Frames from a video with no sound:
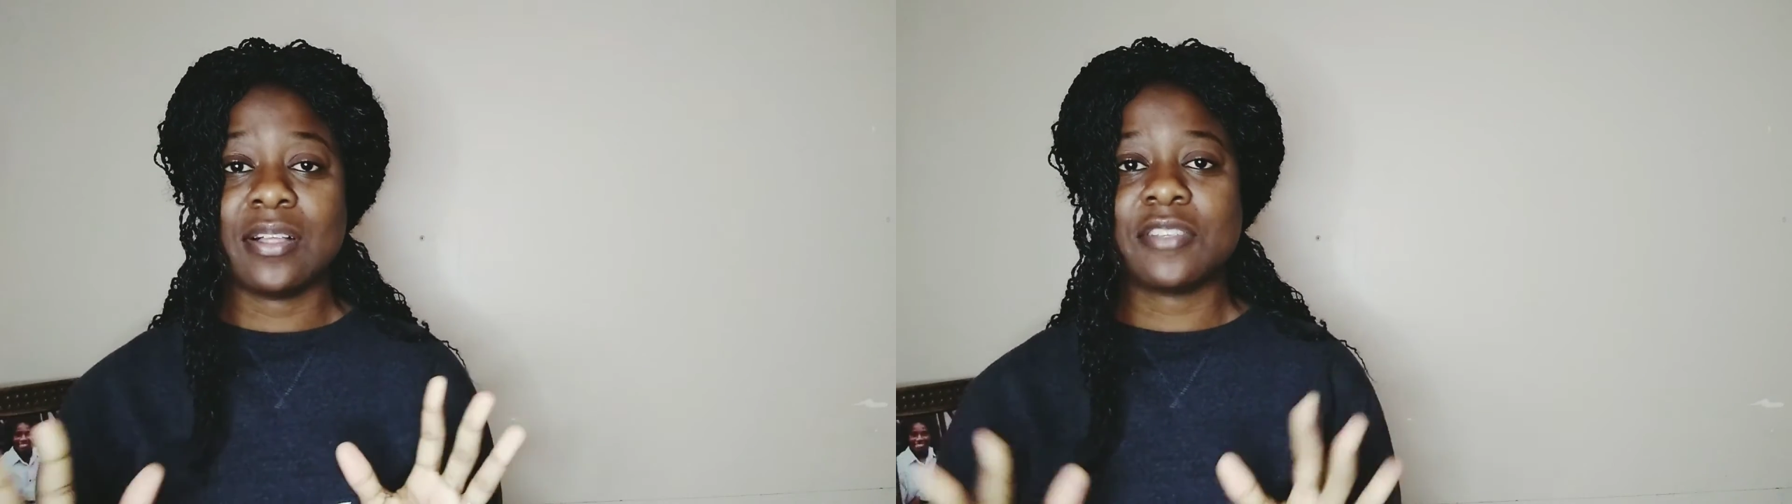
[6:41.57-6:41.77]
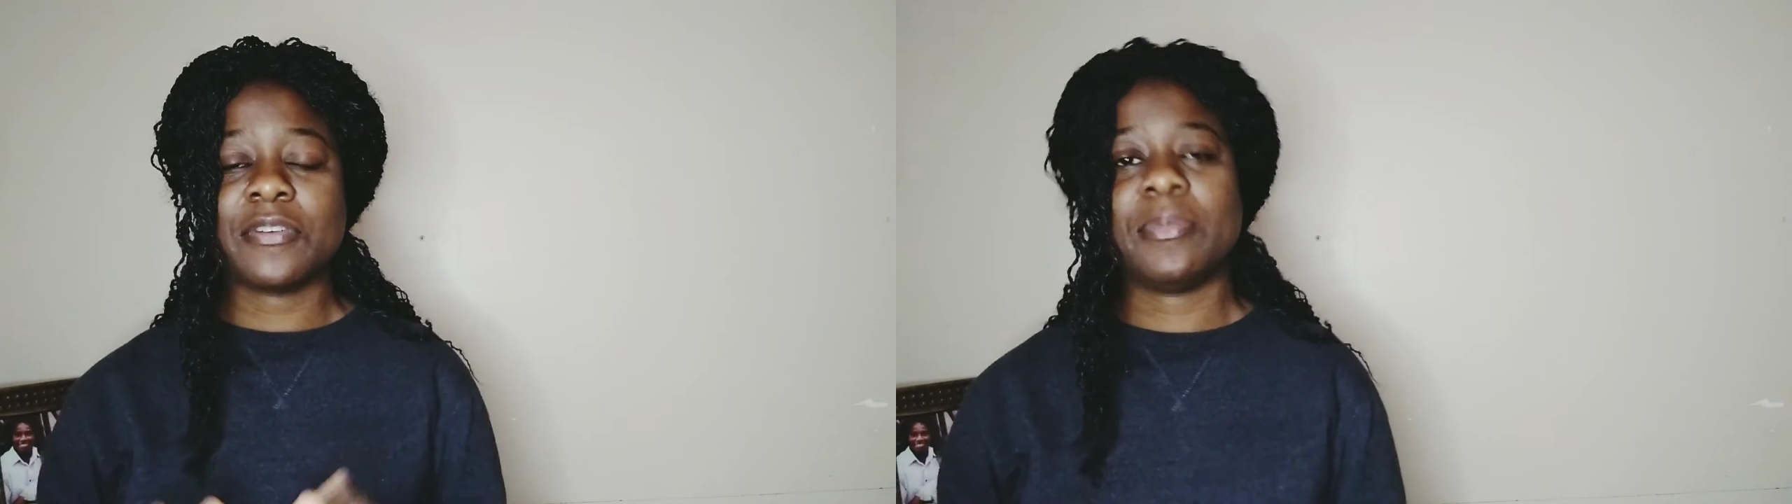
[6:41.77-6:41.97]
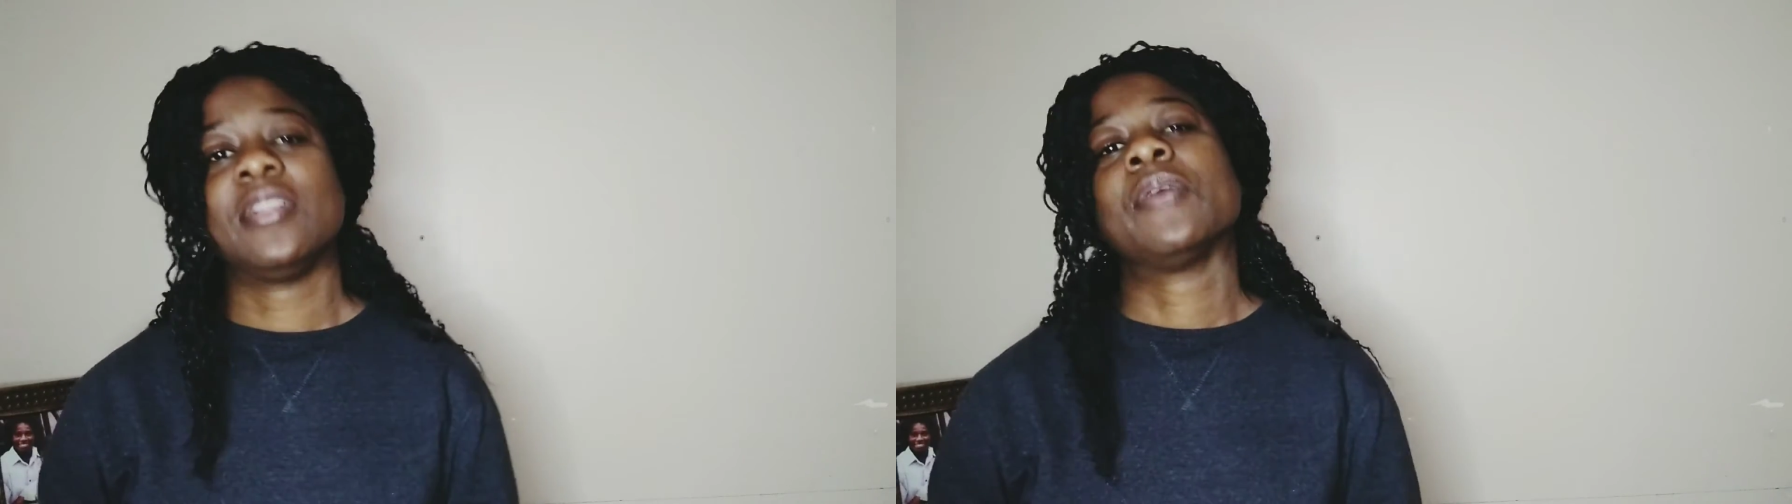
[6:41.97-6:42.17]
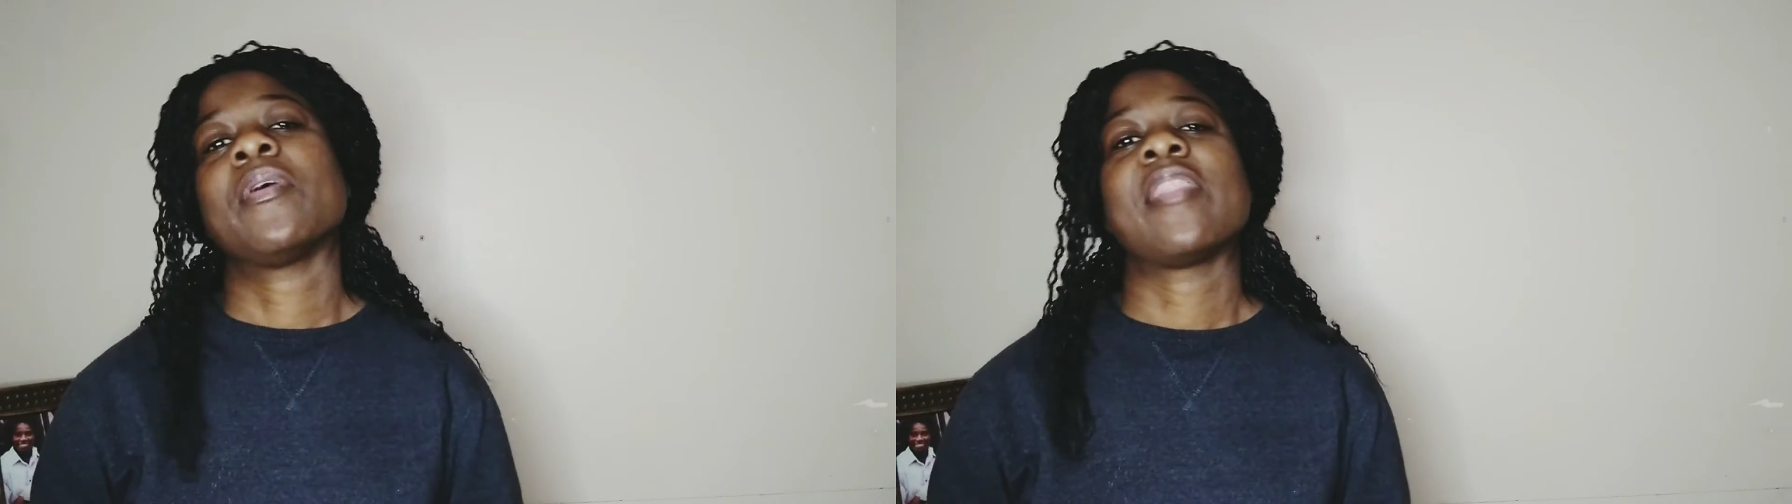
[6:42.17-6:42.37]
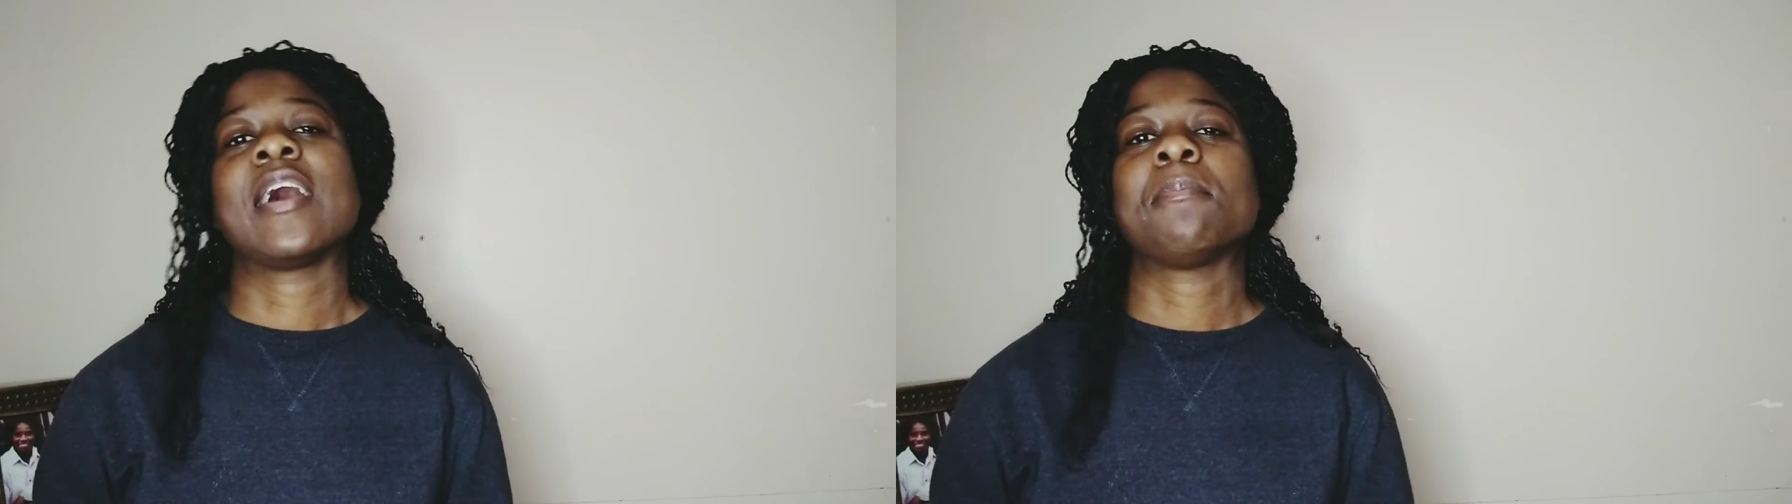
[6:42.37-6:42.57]
else familiar
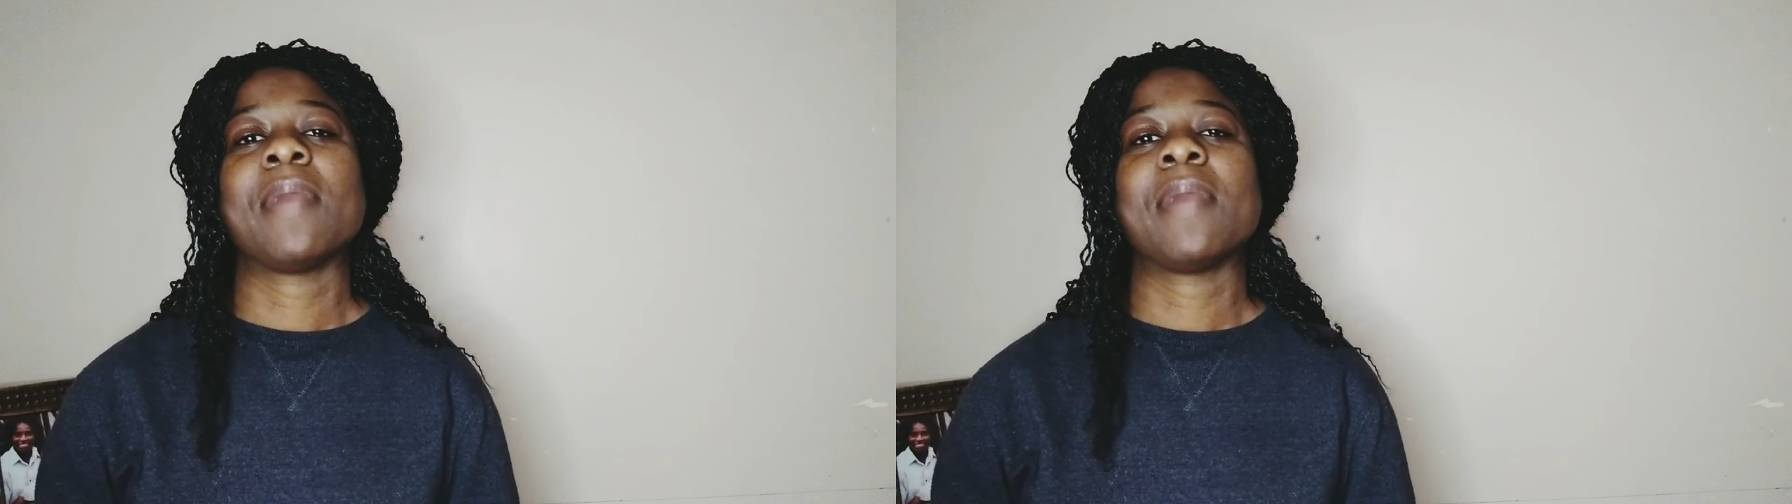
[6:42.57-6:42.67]
with that?